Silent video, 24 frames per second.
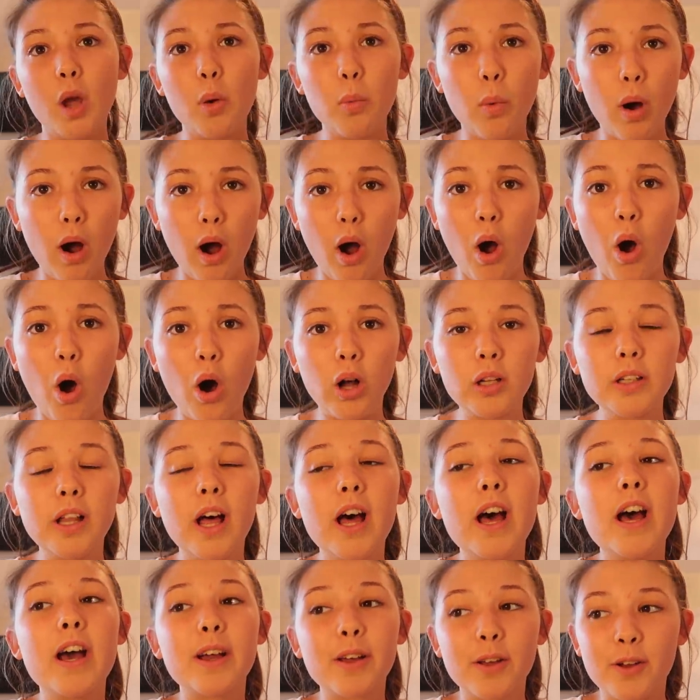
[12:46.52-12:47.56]
we're all
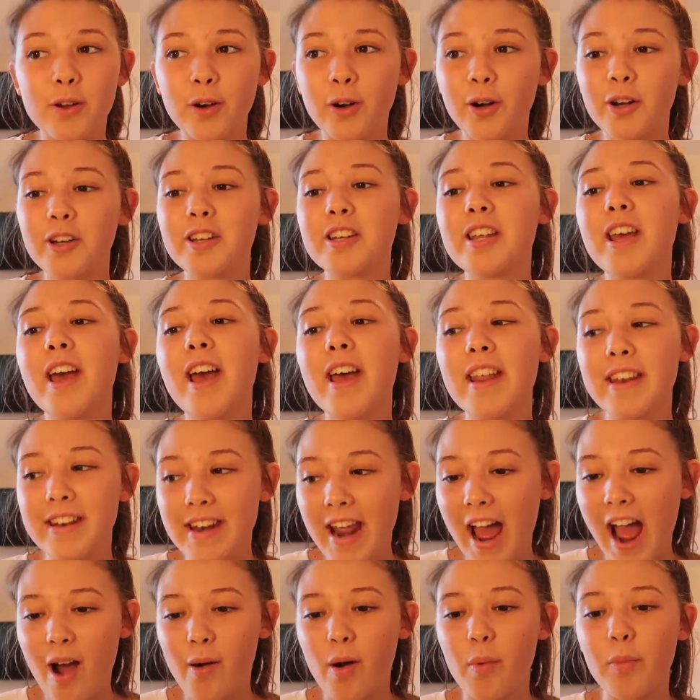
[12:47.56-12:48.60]
good
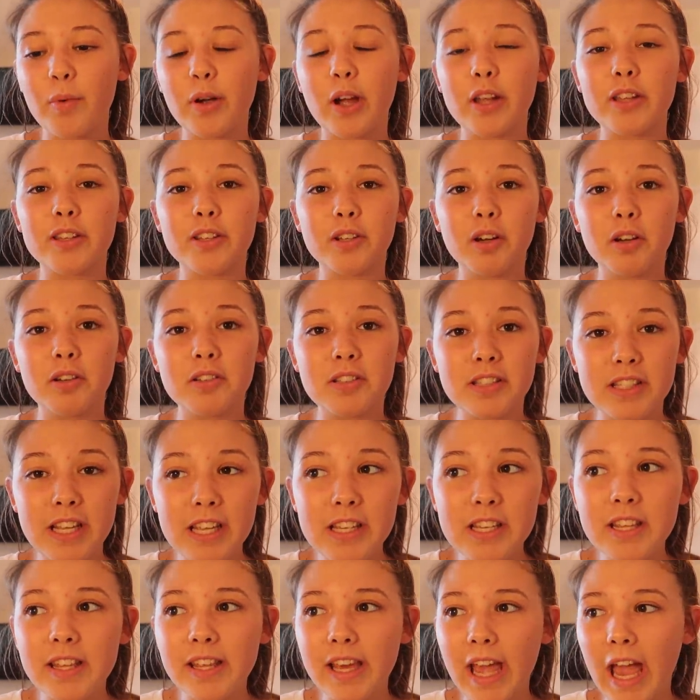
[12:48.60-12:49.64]
now and we're going to continue